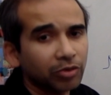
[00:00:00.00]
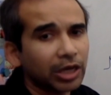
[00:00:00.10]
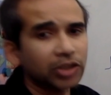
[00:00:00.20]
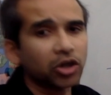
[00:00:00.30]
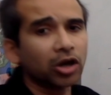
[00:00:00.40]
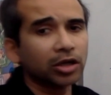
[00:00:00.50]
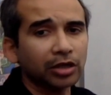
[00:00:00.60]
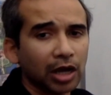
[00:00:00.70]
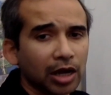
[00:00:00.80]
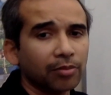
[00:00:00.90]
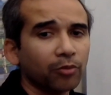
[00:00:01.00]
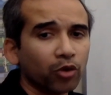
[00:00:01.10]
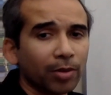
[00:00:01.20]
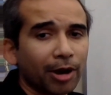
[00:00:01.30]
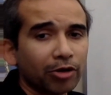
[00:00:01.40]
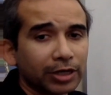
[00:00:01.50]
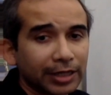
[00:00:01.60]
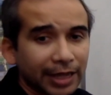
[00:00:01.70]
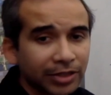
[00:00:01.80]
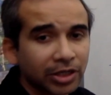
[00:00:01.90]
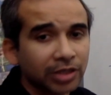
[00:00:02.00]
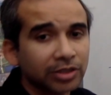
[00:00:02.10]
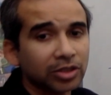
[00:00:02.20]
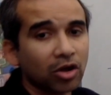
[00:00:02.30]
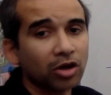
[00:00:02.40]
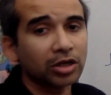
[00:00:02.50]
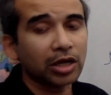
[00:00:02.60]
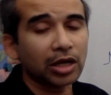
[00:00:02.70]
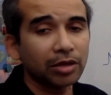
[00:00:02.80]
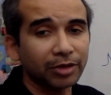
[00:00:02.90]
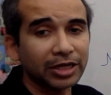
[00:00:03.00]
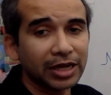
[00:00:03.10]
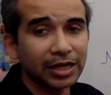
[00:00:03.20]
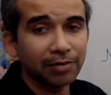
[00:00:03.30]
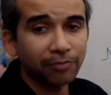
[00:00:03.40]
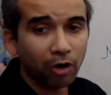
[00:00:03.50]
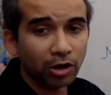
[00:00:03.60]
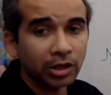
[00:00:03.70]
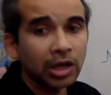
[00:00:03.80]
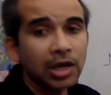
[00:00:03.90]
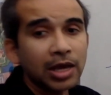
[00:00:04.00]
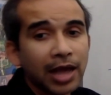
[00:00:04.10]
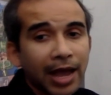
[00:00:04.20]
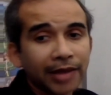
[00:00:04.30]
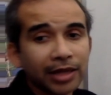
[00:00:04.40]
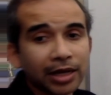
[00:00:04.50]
We can talk more about it later. It's not immediately important. And